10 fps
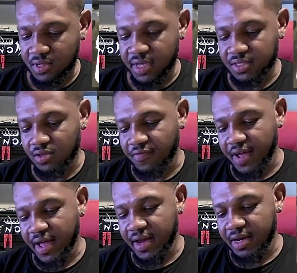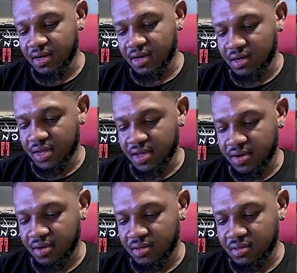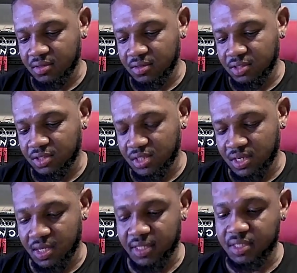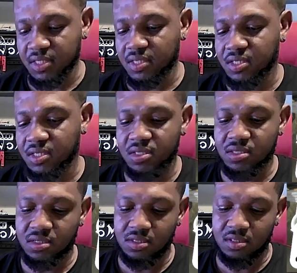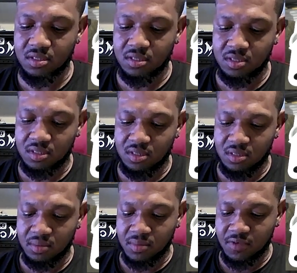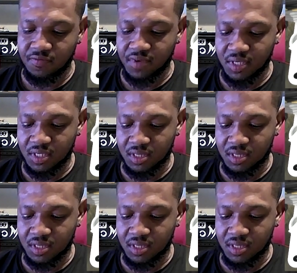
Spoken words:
So if I had it on here, just sitting like this, fix it.